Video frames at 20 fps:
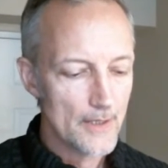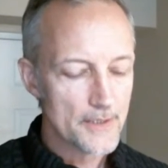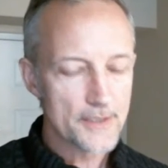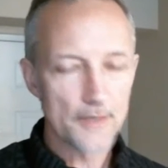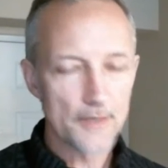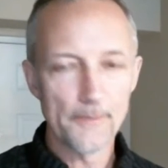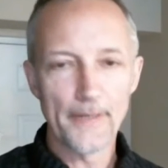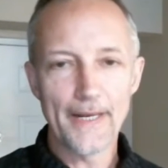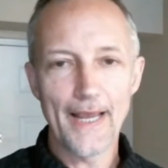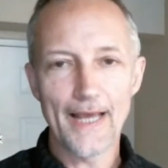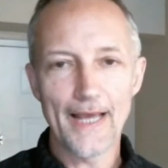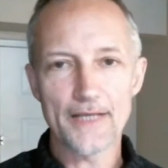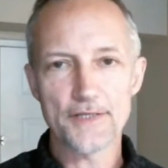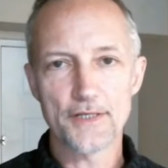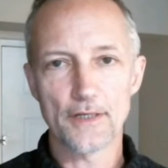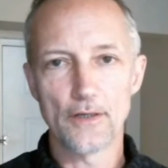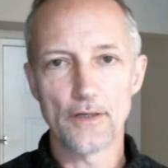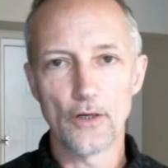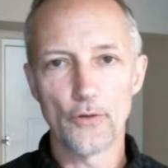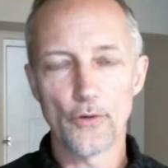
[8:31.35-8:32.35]
somebody has
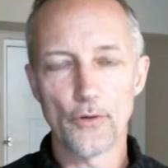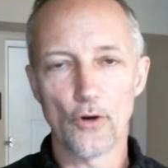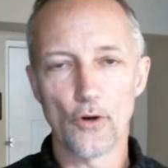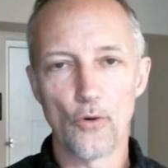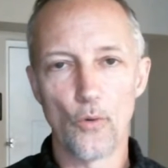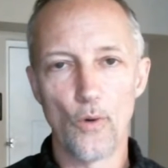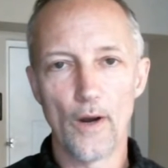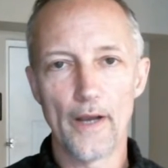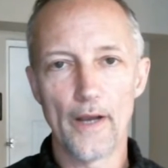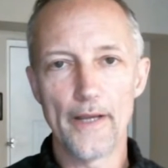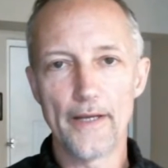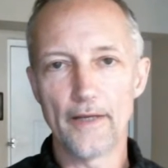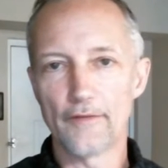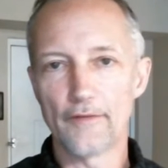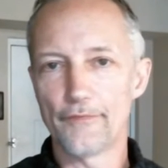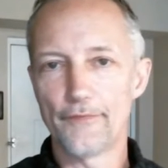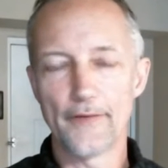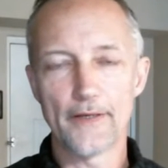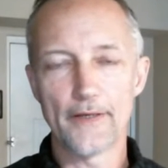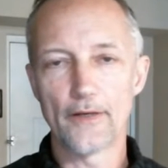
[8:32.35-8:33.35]
to go to Hawaii
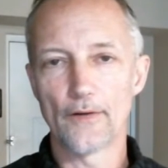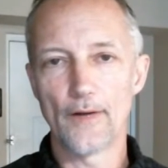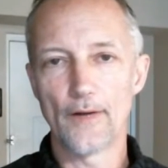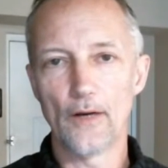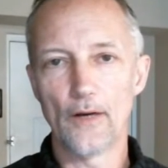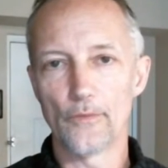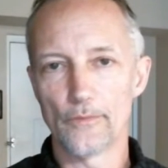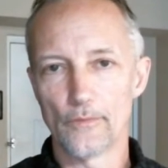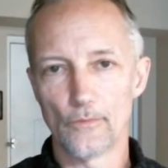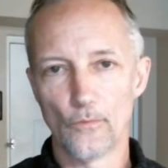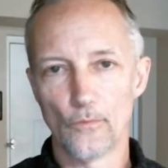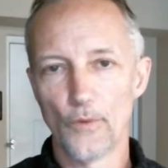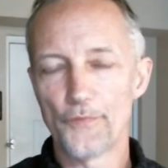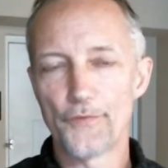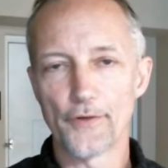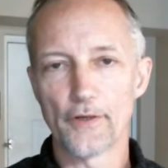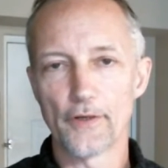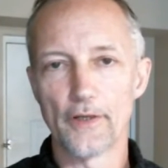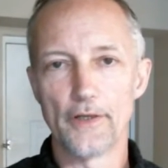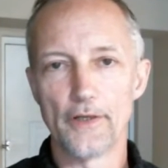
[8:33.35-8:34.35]
and figure out what
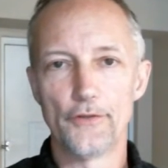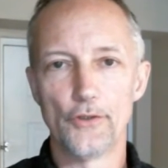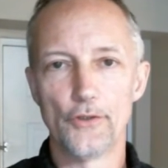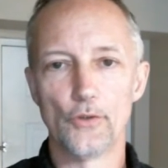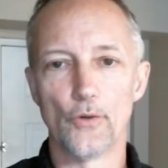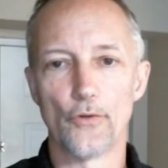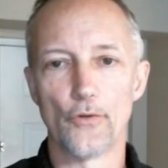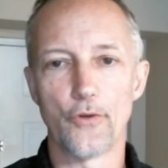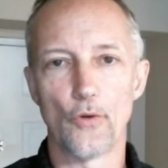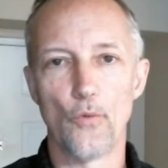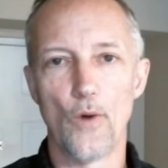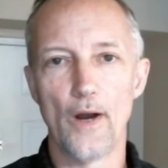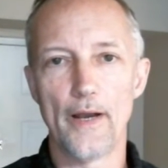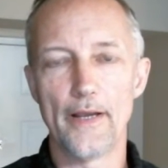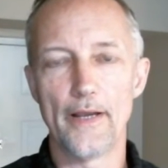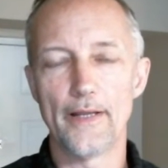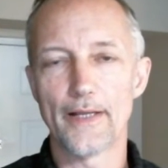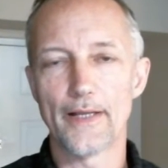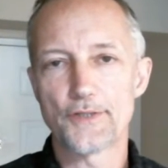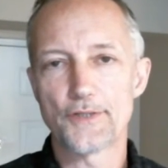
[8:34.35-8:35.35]
they're going to do with Hawaii.
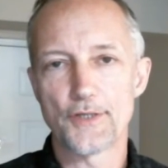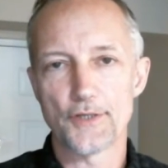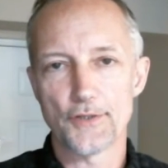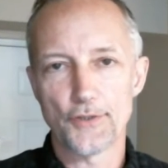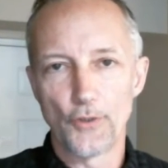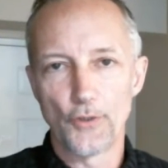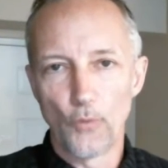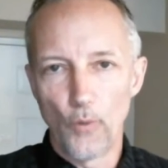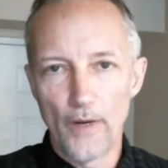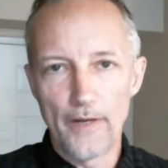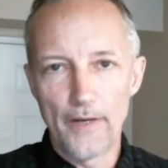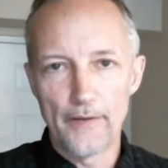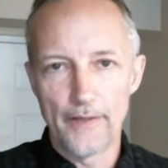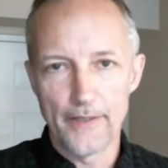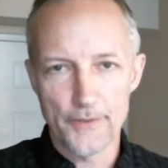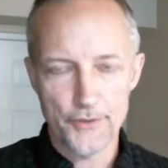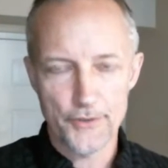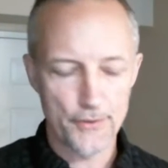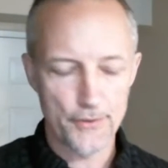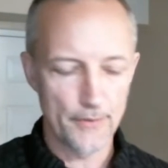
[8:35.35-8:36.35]
That's just the way the
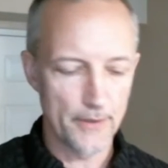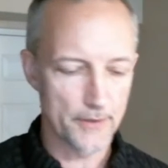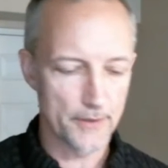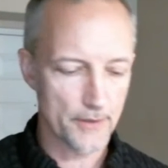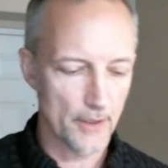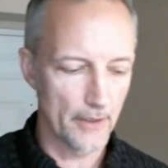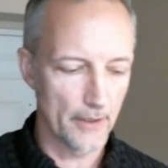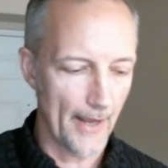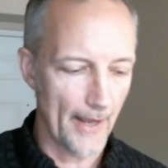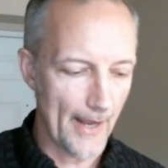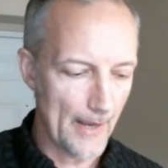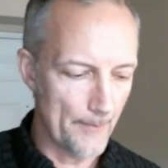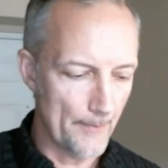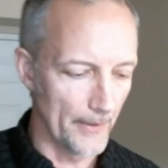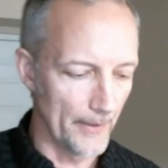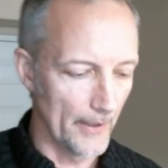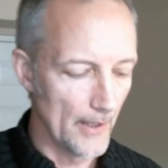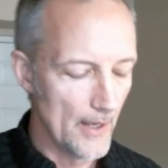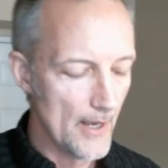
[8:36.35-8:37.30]
history is going to happen.